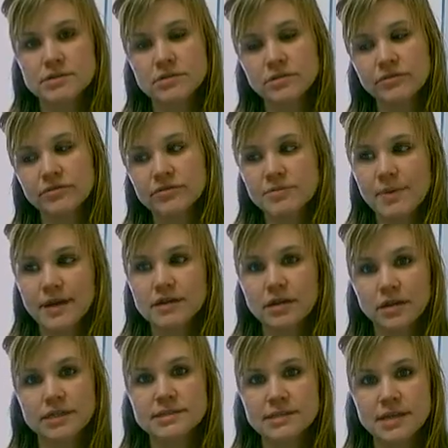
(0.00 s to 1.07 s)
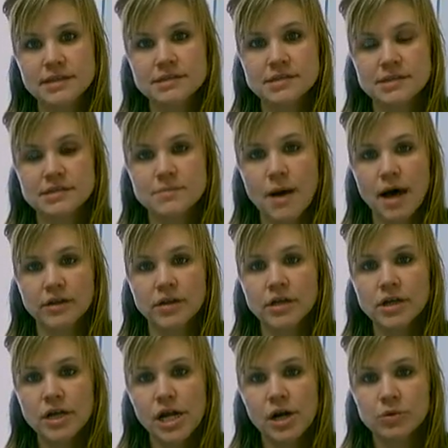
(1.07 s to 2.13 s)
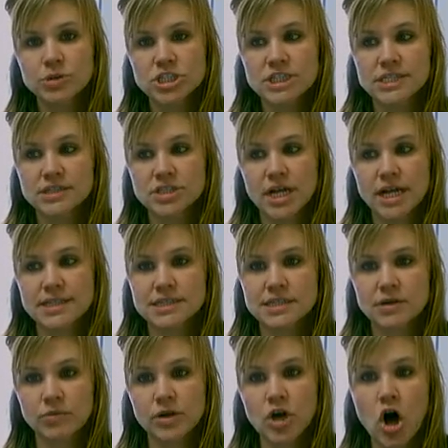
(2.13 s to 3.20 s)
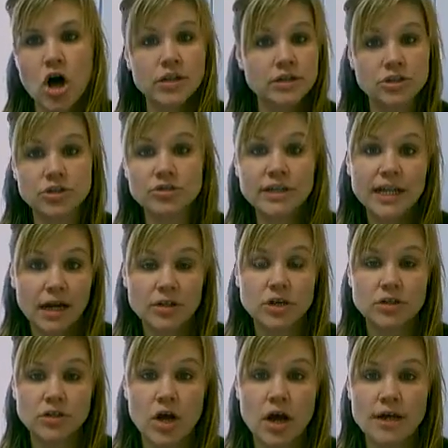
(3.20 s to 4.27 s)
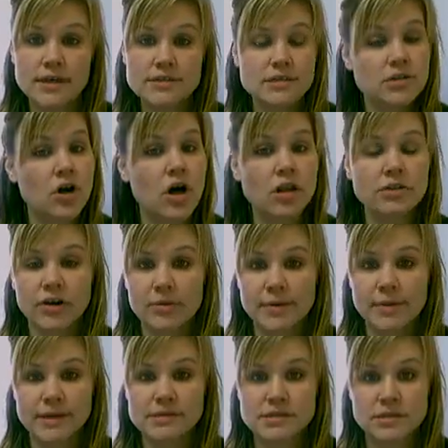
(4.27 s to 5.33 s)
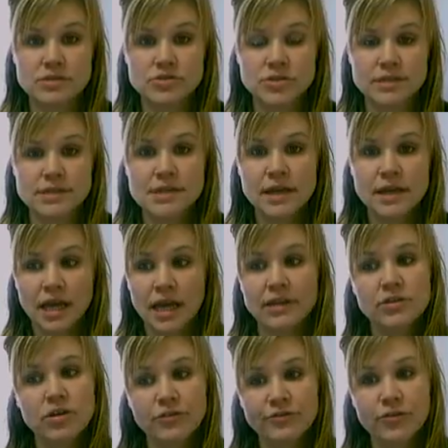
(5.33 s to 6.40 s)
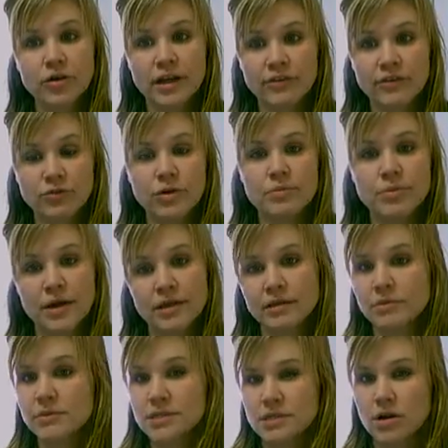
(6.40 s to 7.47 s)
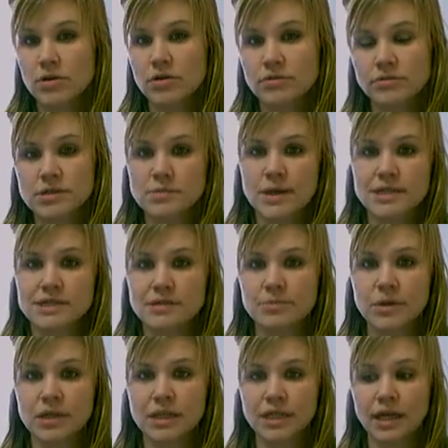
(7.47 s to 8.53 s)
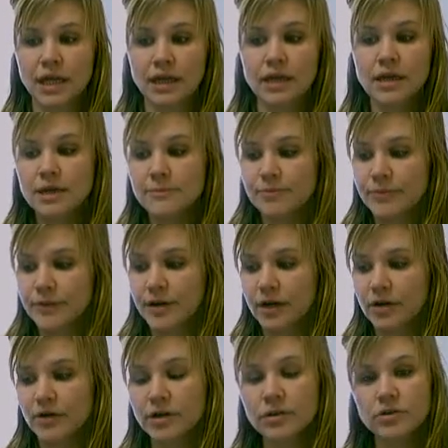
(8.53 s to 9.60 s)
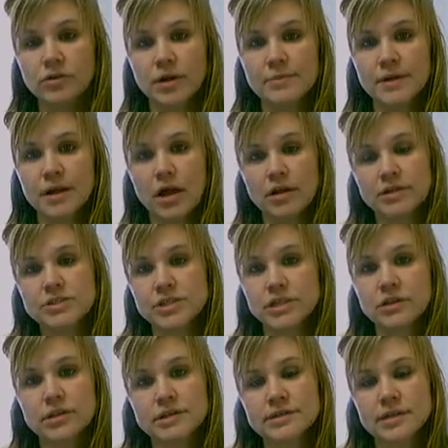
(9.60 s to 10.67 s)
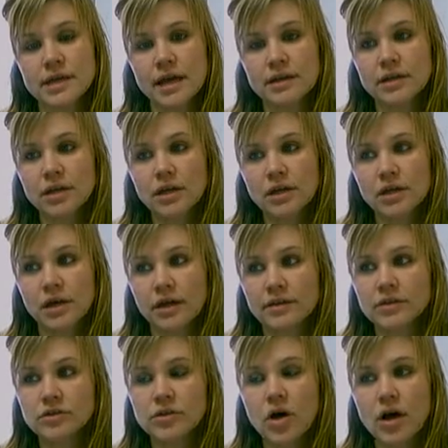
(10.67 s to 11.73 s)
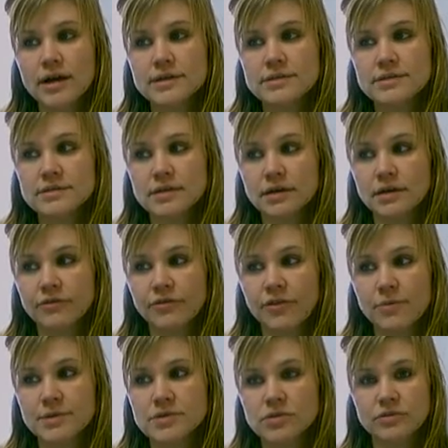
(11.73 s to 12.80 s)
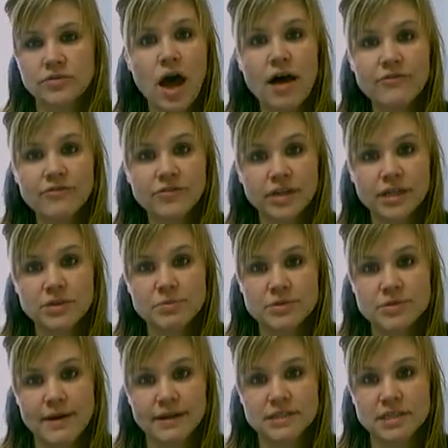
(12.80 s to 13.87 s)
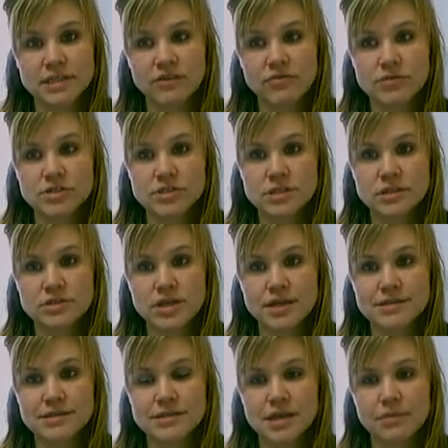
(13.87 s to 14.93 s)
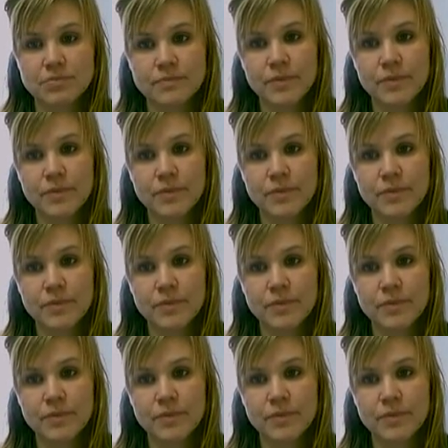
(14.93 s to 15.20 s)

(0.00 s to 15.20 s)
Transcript: sort of depend on a consensus model, which suggests that we all agree on our laws in all of our best interests, and therefore if we break them, it's our own responsibility. Critical criminology looks at the laws from a sort of conflict perspective, which suggests that